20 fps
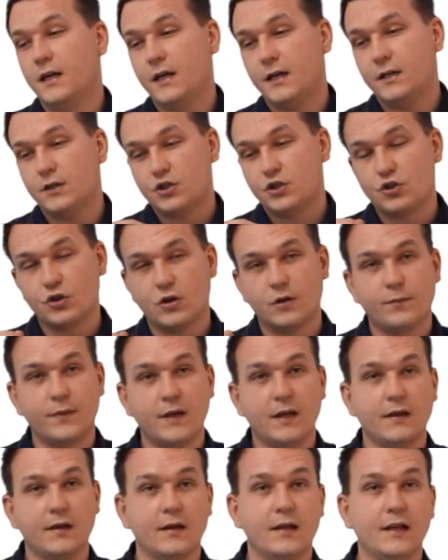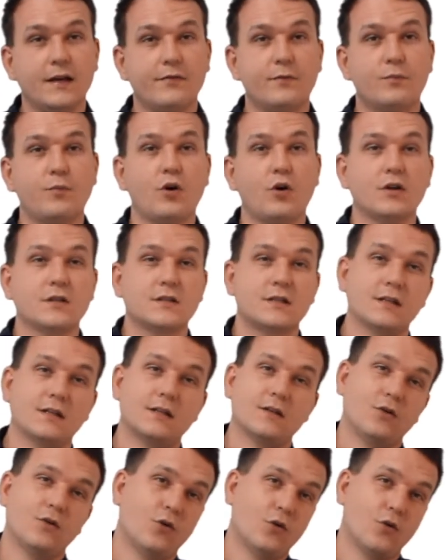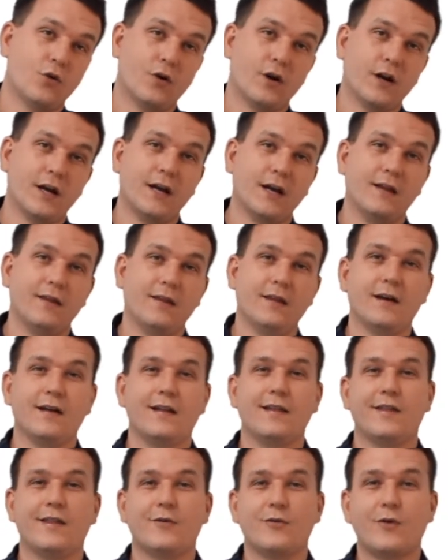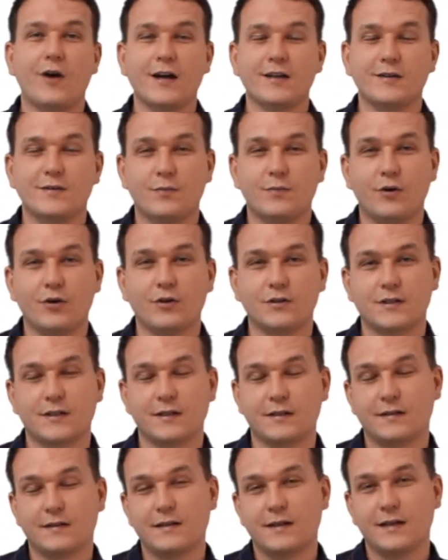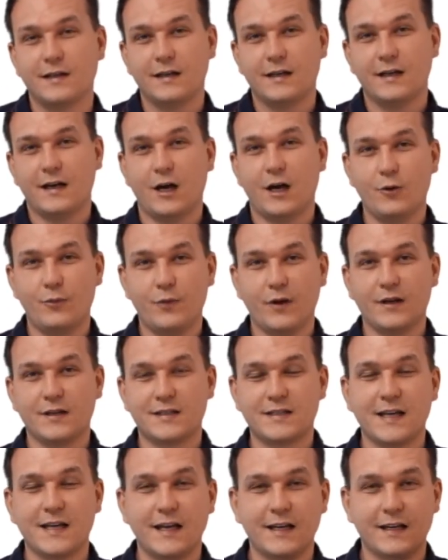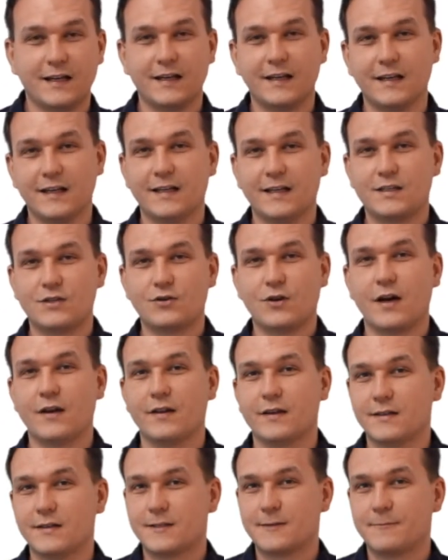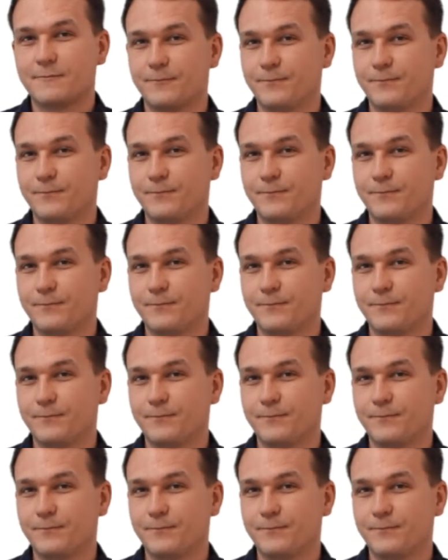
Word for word: should it be in the left basket or in the right basket? I hope you understand. Let's try this.